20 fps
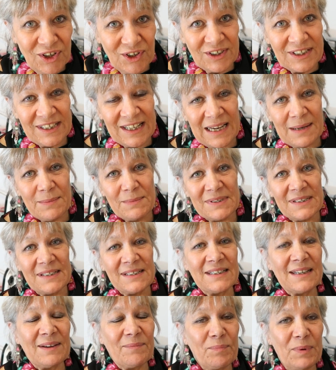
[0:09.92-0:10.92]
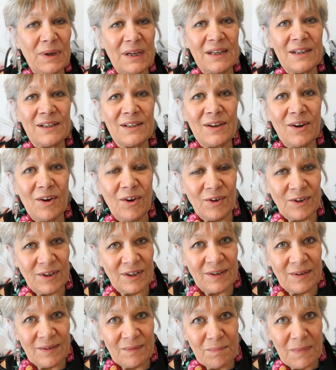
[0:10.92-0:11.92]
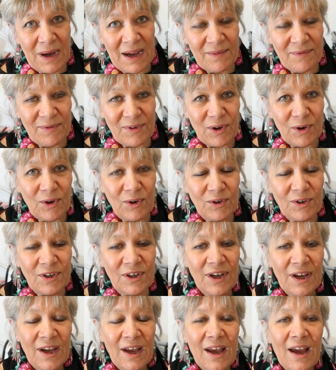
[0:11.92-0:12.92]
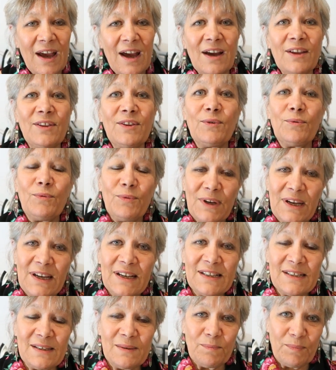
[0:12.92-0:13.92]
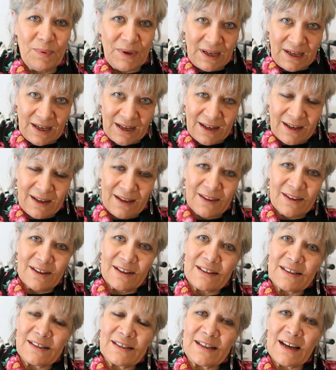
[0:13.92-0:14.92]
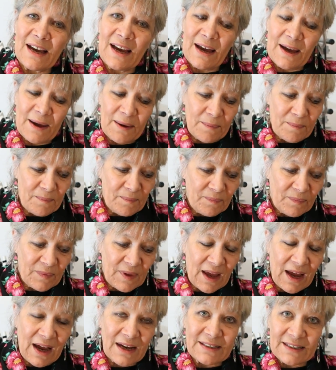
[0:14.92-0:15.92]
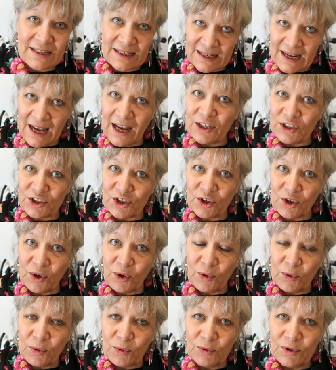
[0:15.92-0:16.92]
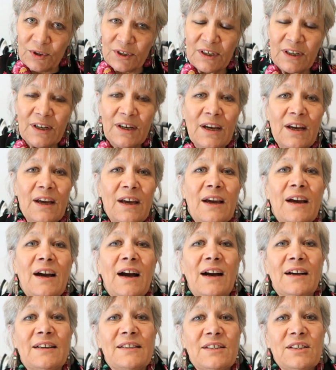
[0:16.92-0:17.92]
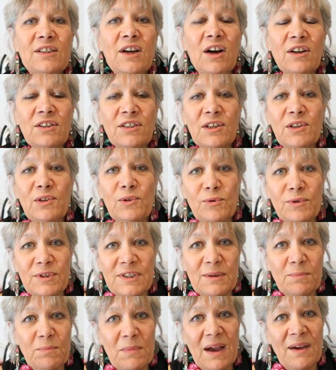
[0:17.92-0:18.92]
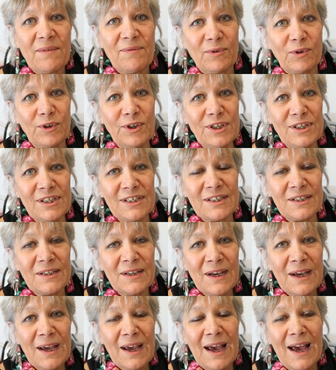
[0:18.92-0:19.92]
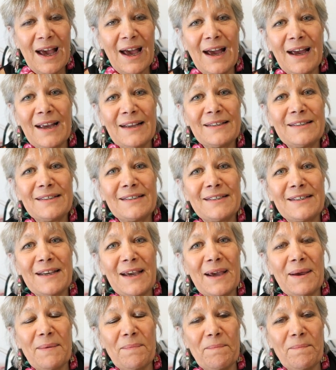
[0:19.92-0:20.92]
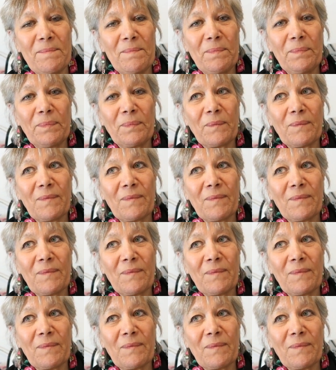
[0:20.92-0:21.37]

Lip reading: long time since I've been on my vlog, and the reason being that I did catch a cold. I started losing my voice, and a